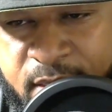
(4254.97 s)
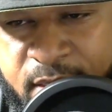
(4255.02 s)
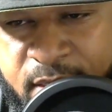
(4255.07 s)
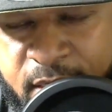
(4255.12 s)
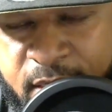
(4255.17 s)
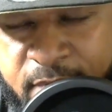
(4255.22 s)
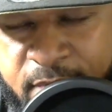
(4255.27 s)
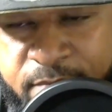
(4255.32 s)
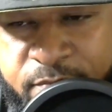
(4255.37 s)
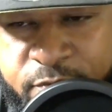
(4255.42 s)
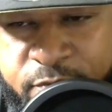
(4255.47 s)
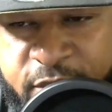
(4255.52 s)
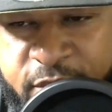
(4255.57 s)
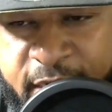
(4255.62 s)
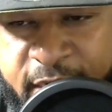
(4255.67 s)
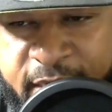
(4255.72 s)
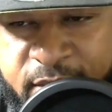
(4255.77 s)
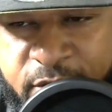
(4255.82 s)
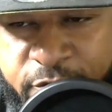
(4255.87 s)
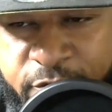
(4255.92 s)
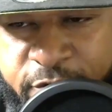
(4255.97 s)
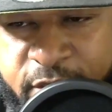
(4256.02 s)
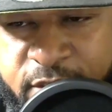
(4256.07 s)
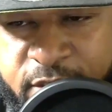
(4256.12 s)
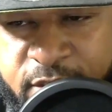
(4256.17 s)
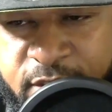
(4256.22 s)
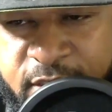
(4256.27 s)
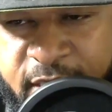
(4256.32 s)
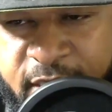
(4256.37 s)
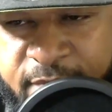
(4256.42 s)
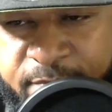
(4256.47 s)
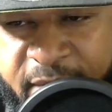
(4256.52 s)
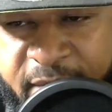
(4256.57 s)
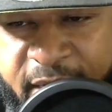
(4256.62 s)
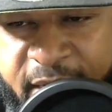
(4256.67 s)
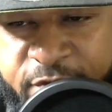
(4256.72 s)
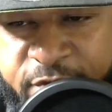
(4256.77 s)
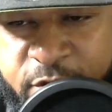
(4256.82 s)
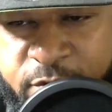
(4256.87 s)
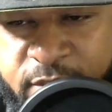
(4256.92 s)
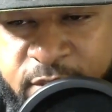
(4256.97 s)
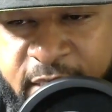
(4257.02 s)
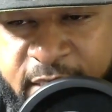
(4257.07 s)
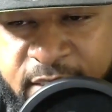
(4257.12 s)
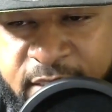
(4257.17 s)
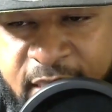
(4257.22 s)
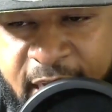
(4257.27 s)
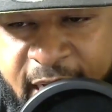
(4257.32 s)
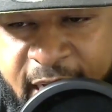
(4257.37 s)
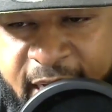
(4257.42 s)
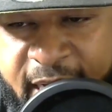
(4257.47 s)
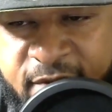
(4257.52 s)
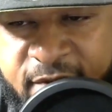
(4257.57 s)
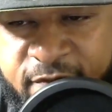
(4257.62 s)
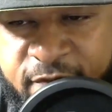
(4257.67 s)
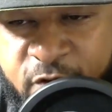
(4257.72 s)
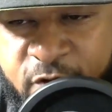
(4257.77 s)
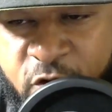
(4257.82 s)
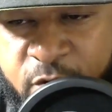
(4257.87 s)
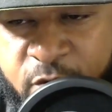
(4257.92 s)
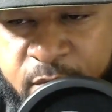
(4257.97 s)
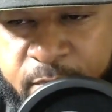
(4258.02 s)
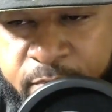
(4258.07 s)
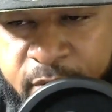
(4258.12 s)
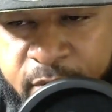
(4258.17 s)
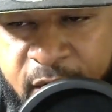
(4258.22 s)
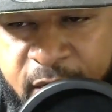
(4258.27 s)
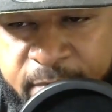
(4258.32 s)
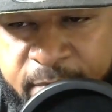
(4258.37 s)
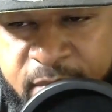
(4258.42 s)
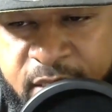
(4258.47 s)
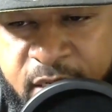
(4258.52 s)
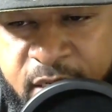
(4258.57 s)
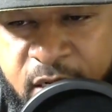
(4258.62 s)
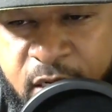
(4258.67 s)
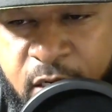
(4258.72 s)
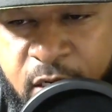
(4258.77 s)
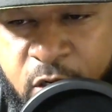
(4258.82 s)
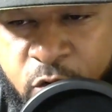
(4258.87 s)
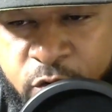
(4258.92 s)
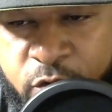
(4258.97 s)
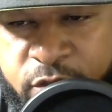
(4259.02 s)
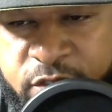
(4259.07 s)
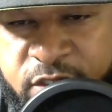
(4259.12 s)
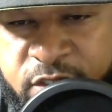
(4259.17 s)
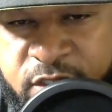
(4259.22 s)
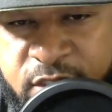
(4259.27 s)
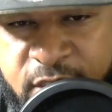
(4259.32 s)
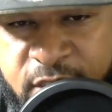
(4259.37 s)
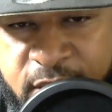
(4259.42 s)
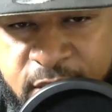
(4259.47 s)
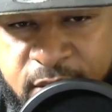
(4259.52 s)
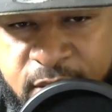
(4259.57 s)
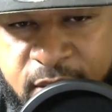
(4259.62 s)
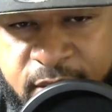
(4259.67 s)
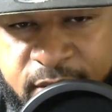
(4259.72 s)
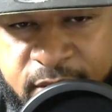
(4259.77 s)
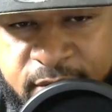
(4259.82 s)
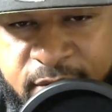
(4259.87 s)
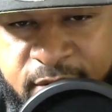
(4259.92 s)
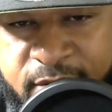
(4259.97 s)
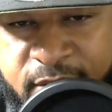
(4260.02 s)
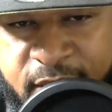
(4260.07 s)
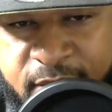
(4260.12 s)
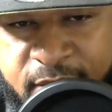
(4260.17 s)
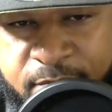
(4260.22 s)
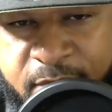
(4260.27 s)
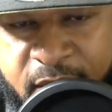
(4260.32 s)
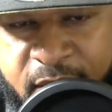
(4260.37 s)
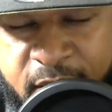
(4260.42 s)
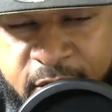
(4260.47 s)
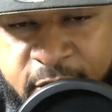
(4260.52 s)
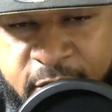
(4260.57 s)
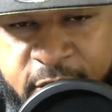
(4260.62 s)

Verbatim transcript: Yep. Chad agrees. He said Matthews has a higher floor, but probably a lower ceiling than Merritt.